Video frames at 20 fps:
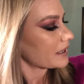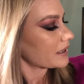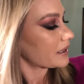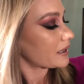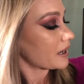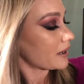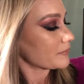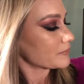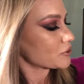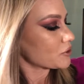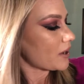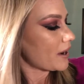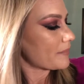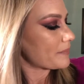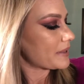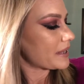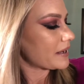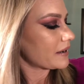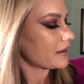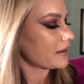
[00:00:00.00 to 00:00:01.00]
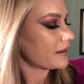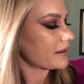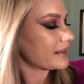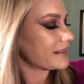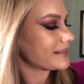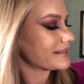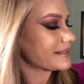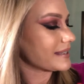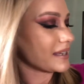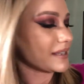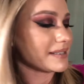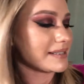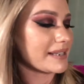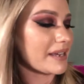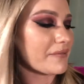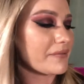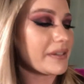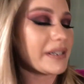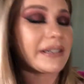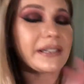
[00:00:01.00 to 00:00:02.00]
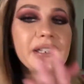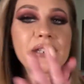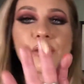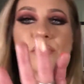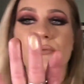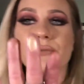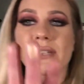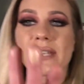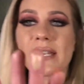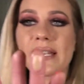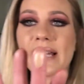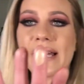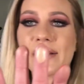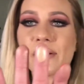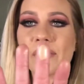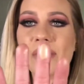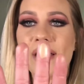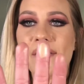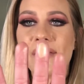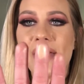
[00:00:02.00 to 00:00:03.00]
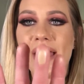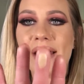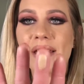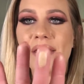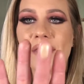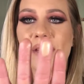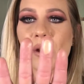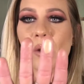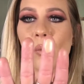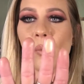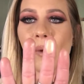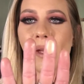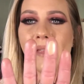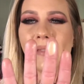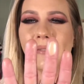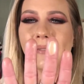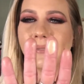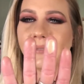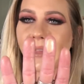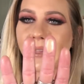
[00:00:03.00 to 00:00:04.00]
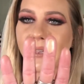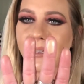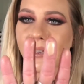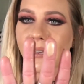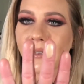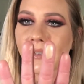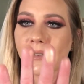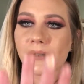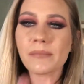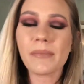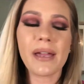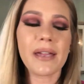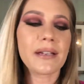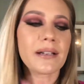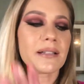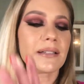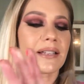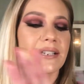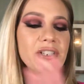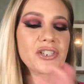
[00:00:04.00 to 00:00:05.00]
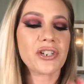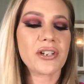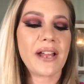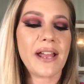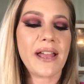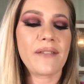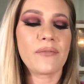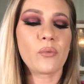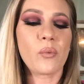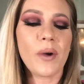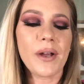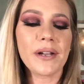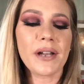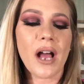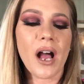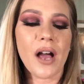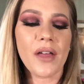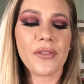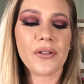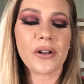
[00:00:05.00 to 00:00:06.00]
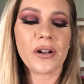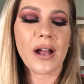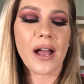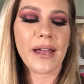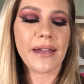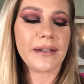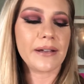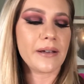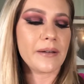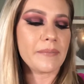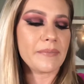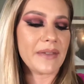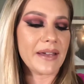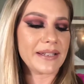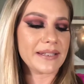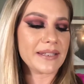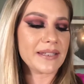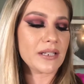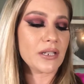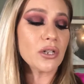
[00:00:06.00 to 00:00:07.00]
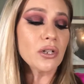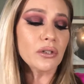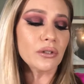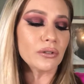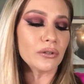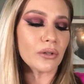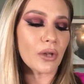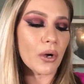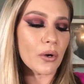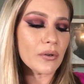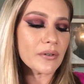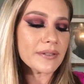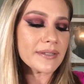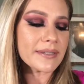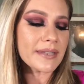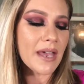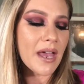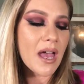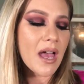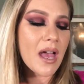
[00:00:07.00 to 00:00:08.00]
Gumdrop here, is definitely unique. I don't have anything quite like it in my collection. I have one other item that's close,